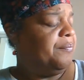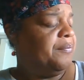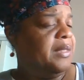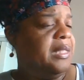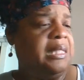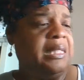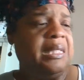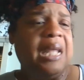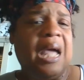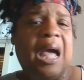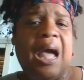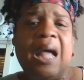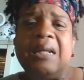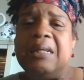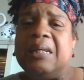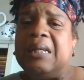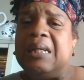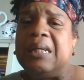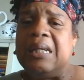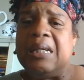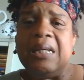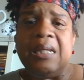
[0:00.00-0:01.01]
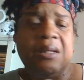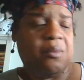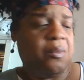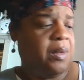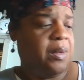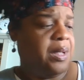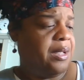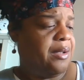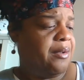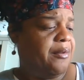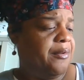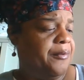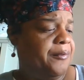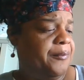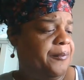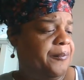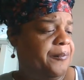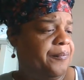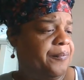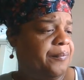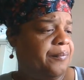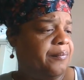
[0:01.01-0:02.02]
Not anywhere.
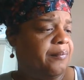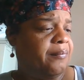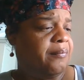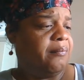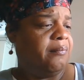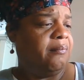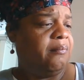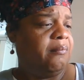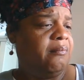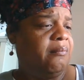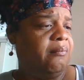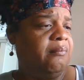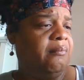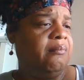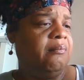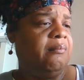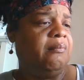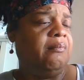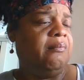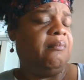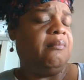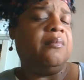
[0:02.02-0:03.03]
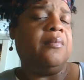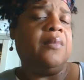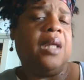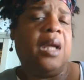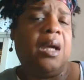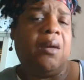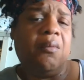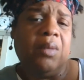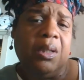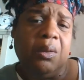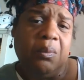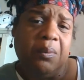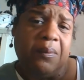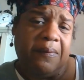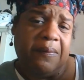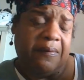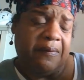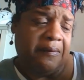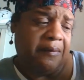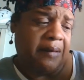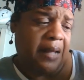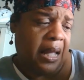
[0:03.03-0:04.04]
Now he was
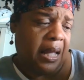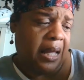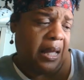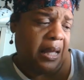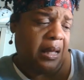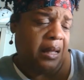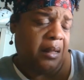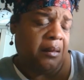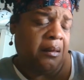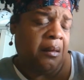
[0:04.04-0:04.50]
sad